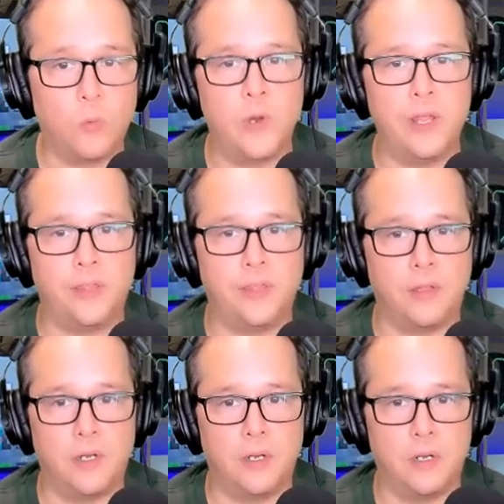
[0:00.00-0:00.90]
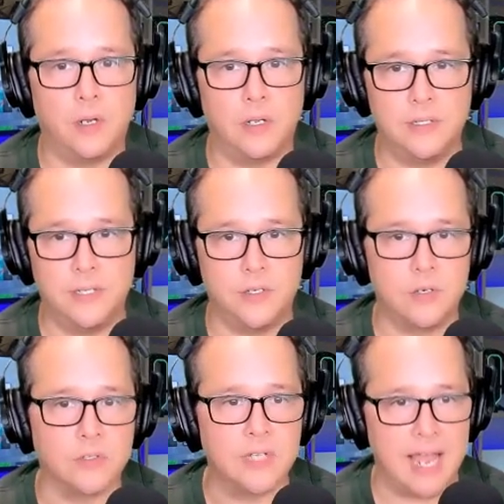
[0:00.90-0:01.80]
with a
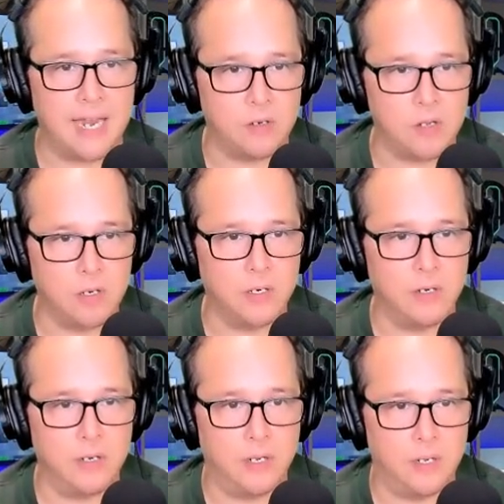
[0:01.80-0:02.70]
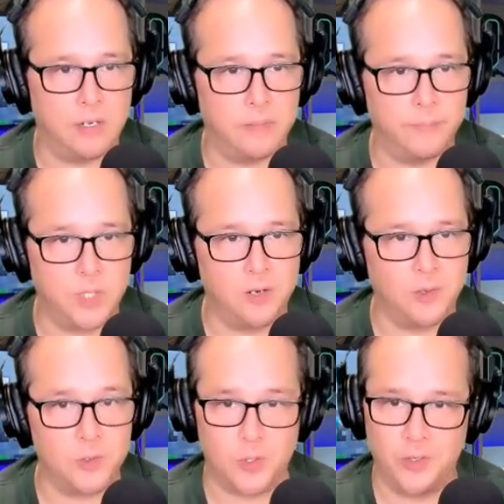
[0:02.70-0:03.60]
digital to analog
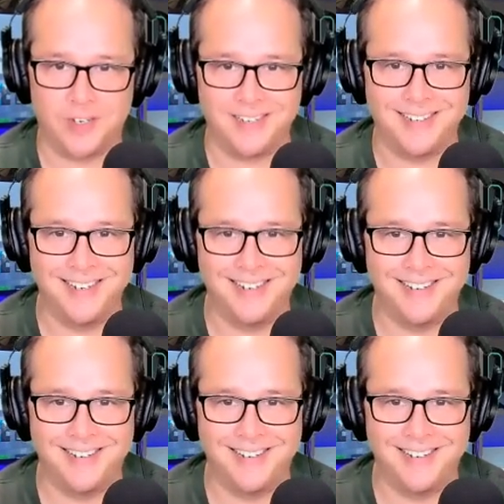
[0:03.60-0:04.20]
dongle. So you can